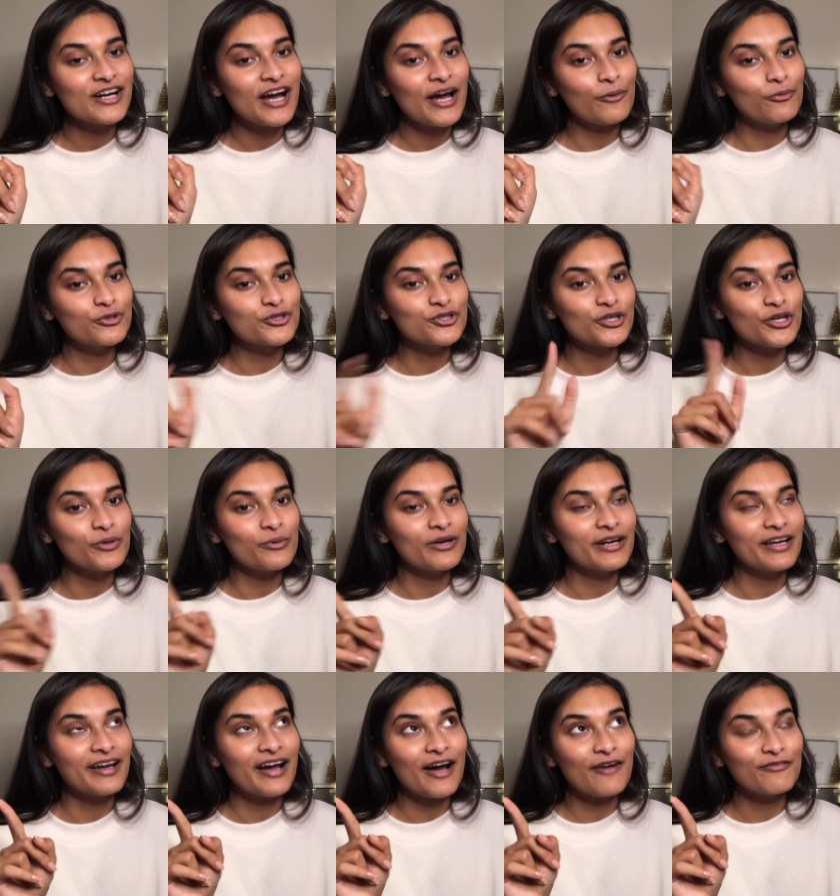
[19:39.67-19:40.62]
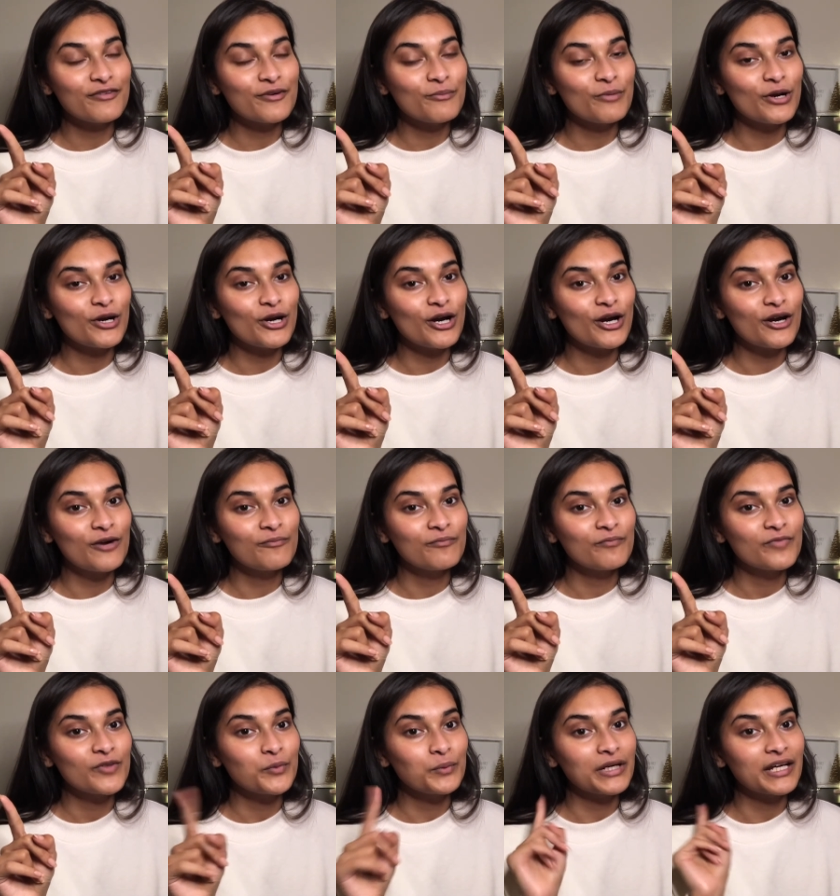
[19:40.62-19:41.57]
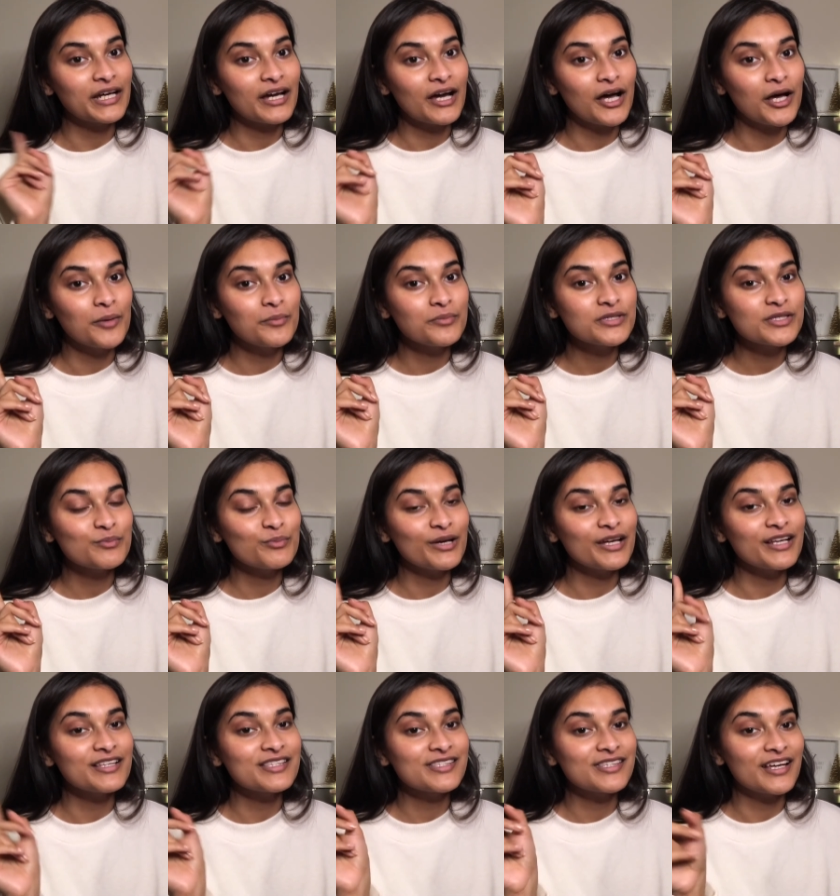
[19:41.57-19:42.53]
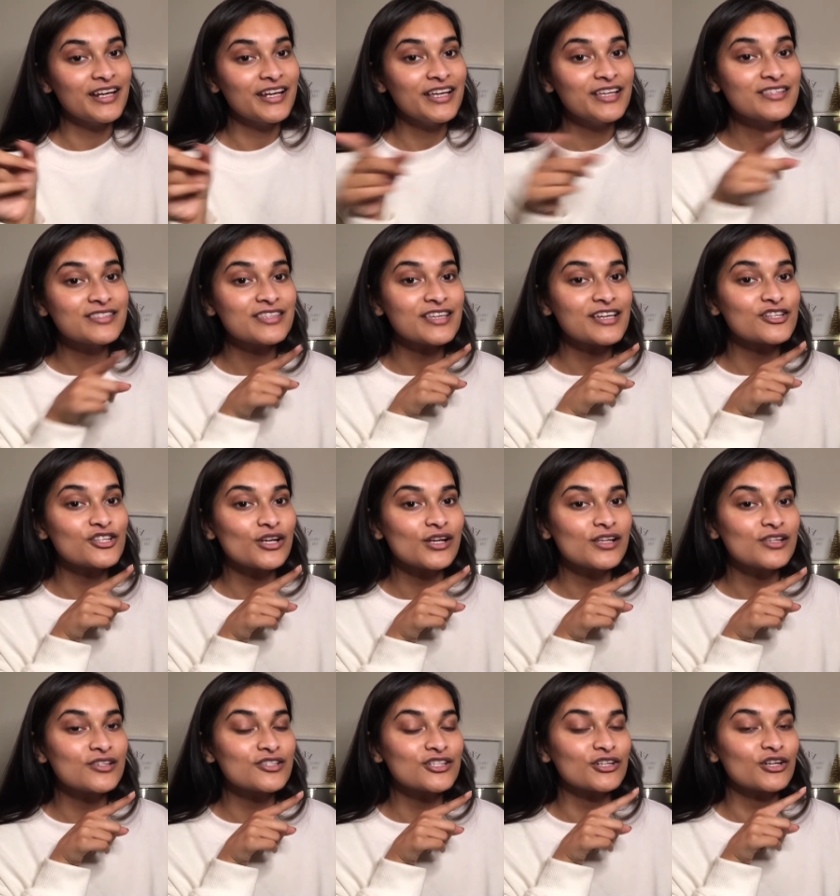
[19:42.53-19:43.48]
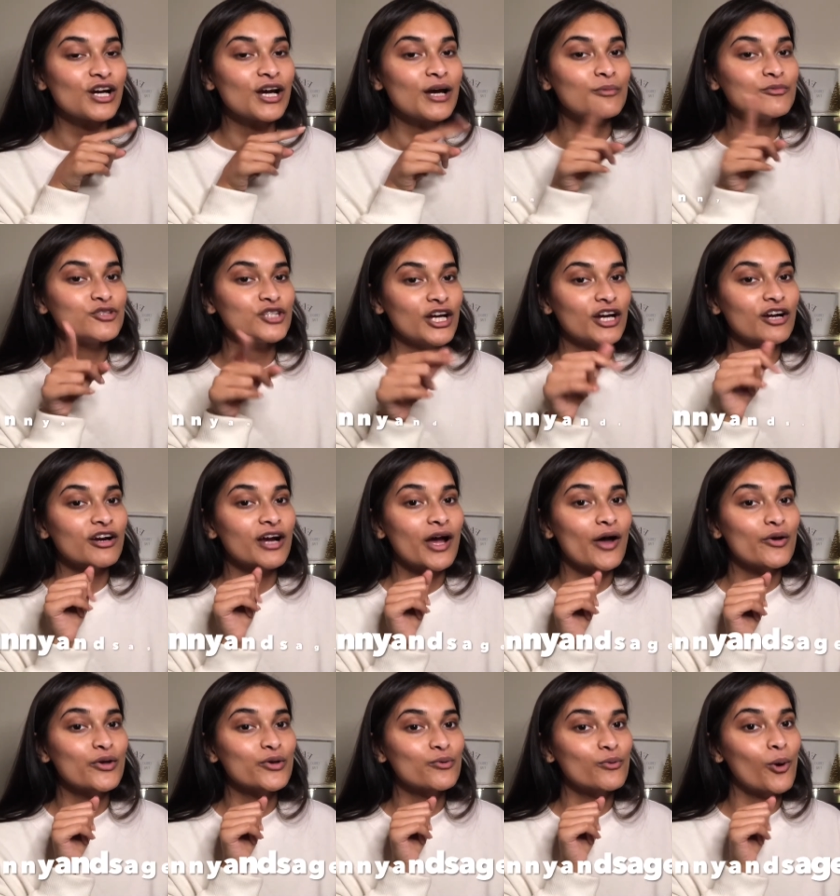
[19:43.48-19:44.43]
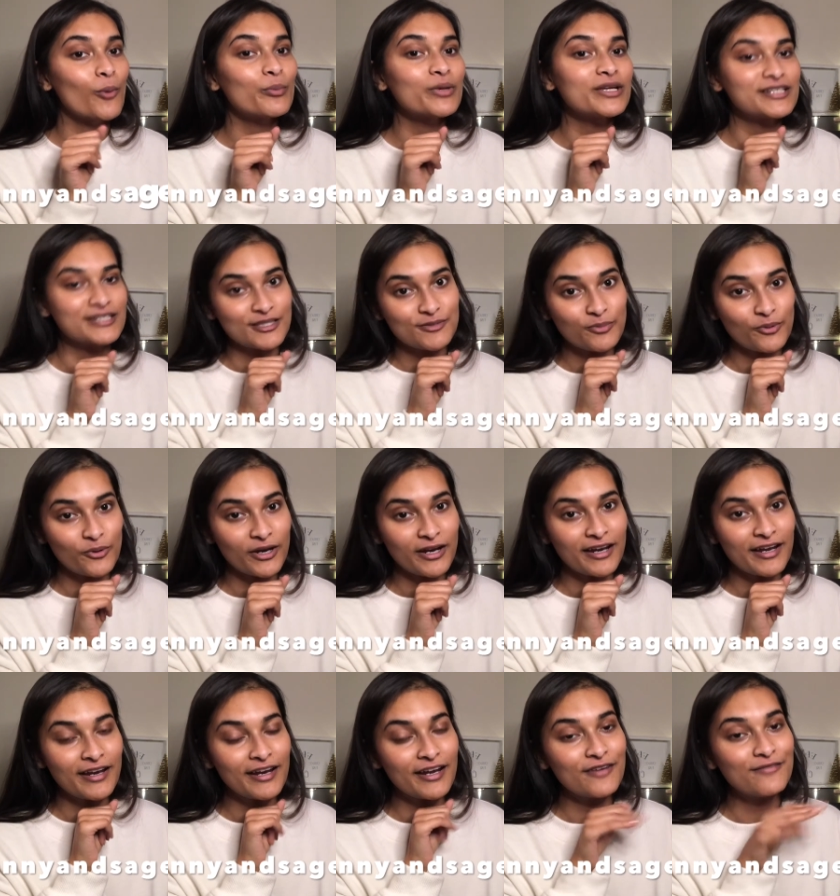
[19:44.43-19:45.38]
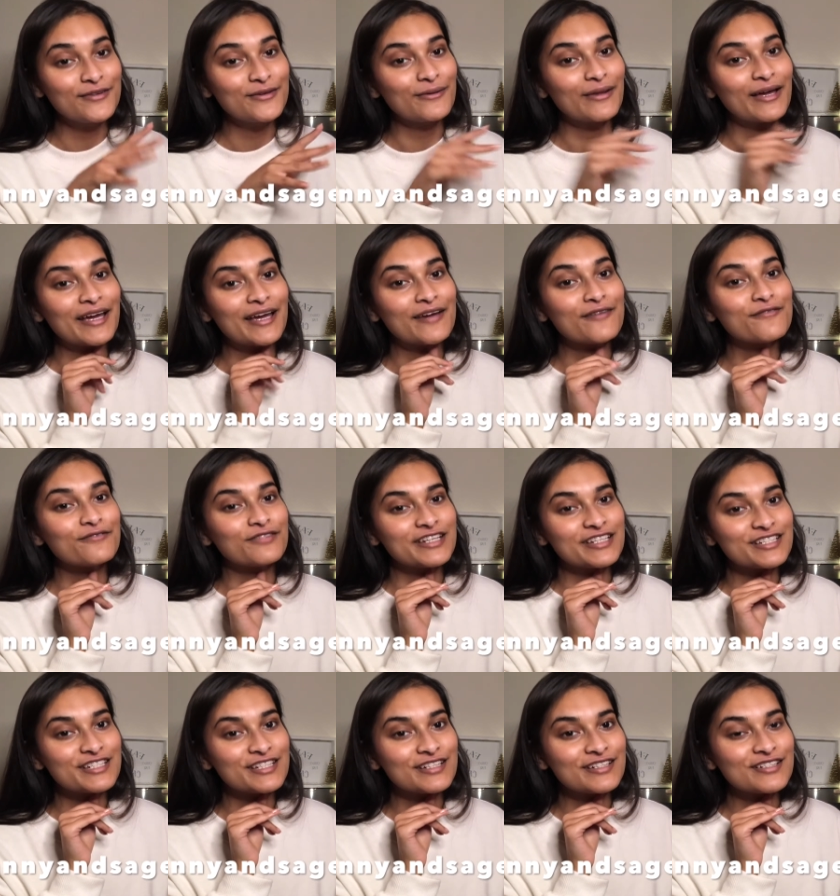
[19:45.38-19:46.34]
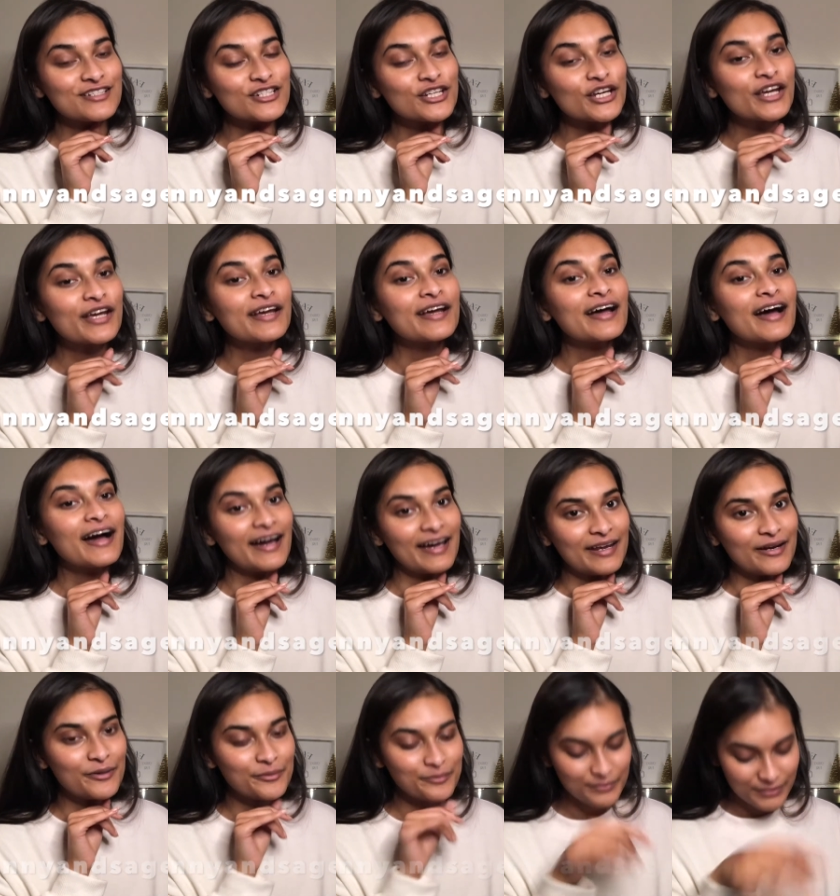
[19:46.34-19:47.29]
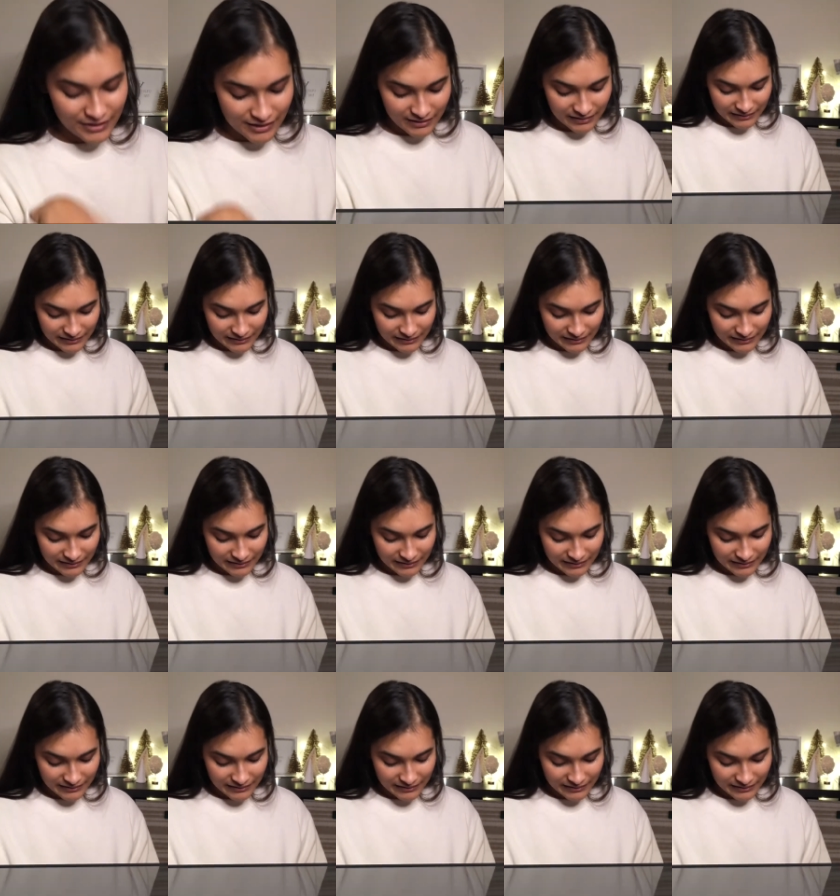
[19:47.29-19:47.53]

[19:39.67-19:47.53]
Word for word: I will show you what I got from her when it comes, but Sunny and Sage on Instagram, check her out. You won't be disappointed if you like vintage items.